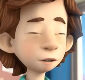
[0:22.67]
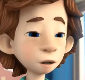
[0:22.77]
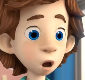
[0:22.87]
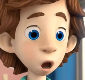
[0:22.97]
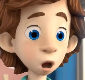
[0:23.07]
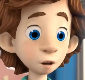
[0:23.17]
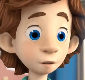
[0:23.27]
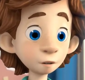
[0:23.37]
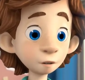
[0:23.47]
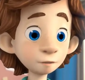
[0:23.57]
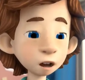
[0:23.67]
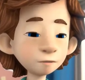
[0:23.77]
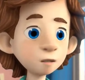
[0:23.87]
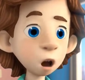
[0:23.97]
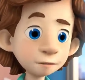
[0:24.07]
Of course.
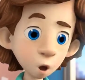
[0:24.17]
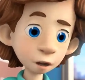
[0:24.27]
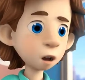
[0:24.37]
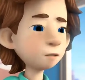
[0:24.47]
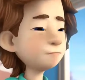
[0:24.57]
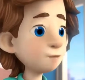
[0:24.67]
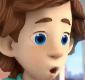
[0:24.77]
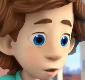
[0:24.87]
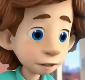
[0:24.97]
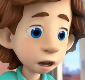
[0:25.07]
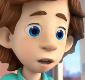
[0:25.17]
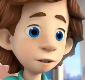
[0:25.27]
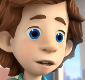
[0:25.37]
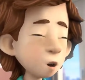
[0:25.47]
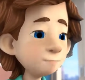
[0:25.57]
You think I don't know my
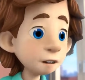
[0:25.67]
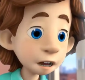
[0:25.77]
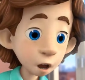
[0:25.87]
ones from my